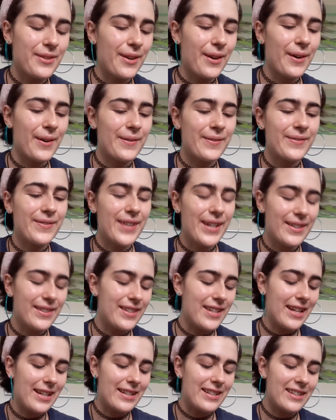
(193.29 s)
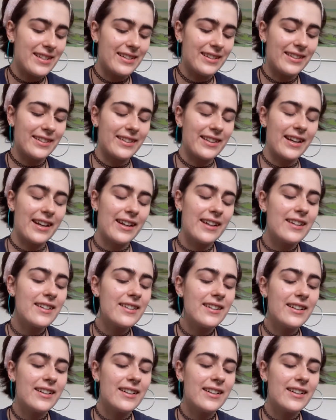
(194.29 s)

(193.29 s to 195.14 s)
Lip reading: of foundation on there,